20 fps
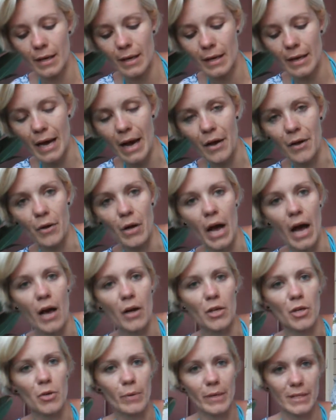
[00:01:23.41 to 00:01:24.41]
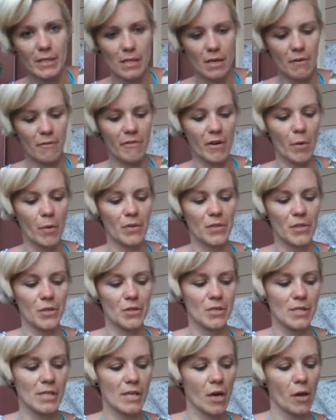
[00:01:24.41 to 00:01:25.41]
and how, how you identify with
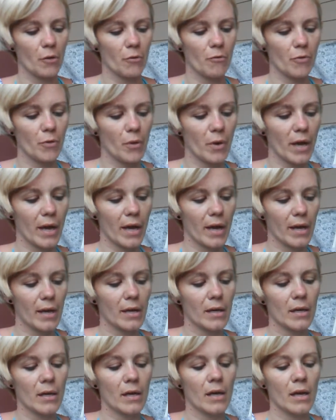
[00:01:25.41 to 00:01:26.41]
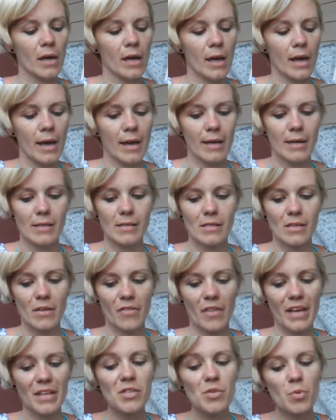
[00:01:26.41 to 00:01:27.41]
yourself, okay? So
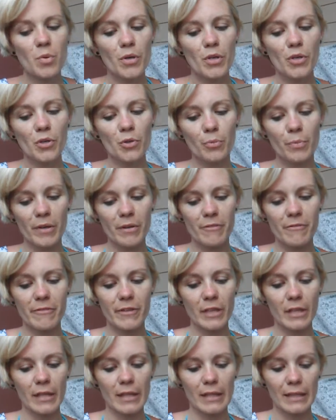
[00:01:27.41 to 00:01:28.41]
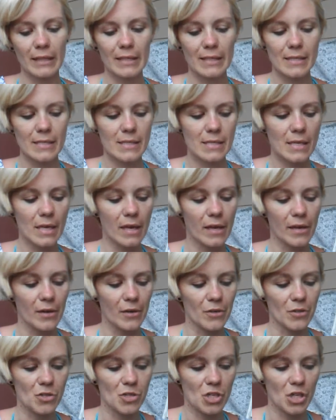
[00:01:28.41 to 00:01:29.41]
that's where you'll be feeling this
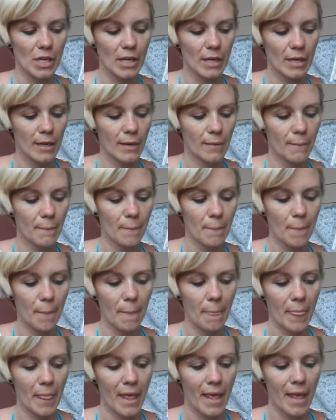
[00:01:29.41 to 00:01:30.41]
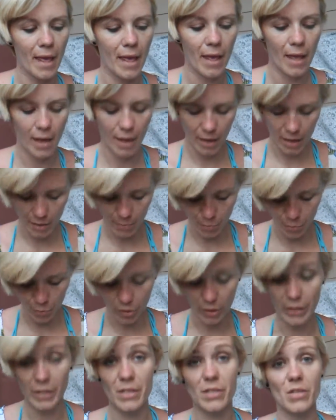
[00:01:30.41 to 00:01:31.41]
energy. I'm
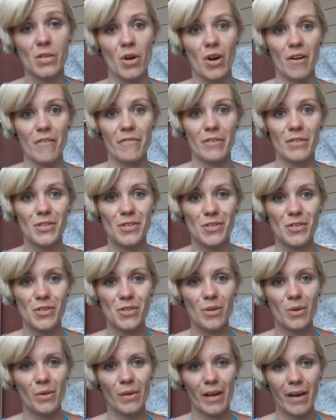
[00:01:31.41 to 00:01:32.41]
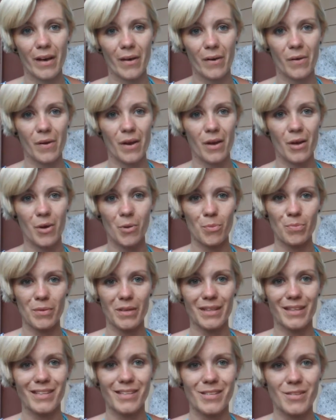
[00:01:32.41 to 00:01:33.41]
really sorry if it's too loud. I hope
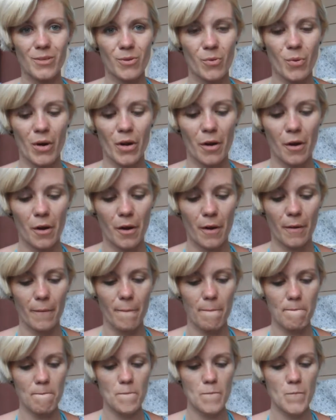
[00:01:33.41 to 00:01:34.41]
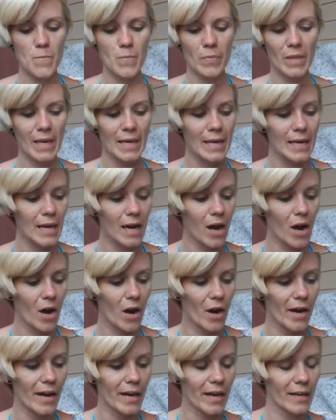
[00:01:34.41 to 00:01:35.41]
that this will work.
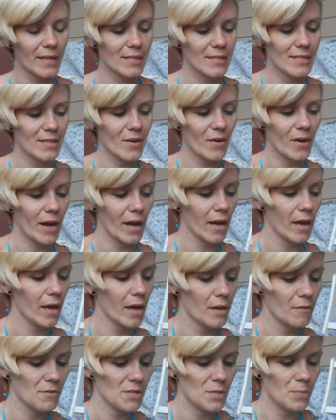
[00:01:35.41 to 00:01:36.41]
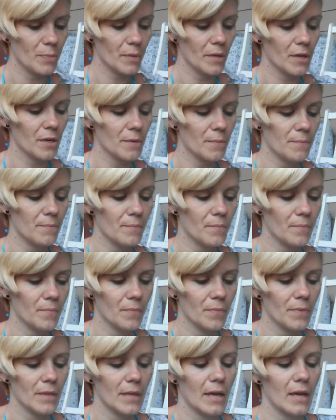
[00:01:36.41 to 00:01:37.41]
Alright guys, so I have split them.
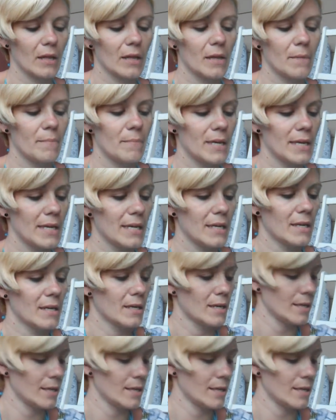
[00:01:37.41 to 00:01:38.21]
Now let me